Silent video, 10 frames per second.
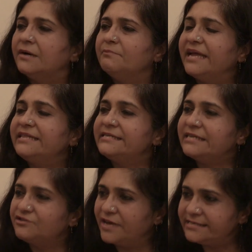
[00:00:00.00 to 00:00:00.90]
made this
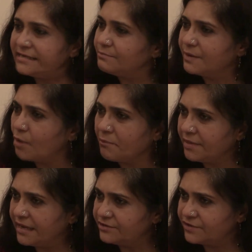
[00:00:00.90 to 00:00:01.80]
address in
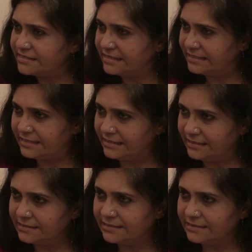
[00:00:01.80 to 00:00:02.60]
Bombay, addressing the